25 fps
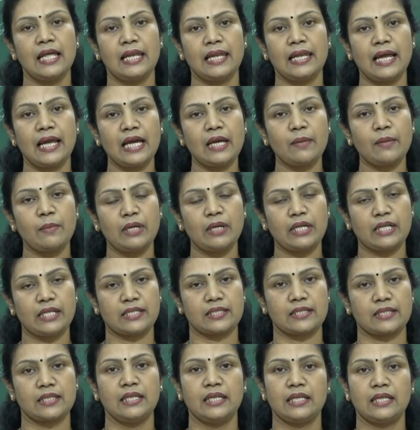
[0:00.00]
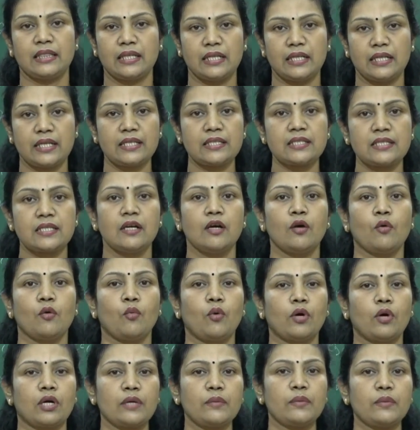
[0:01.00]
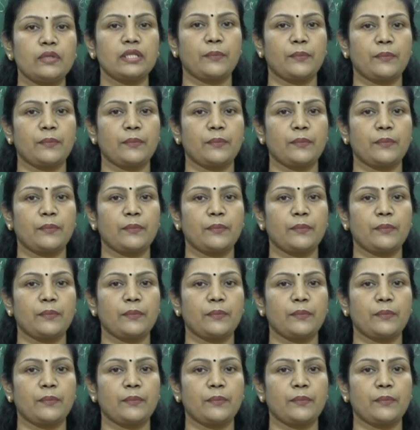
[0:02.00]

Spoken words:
Liabilities, that is whatever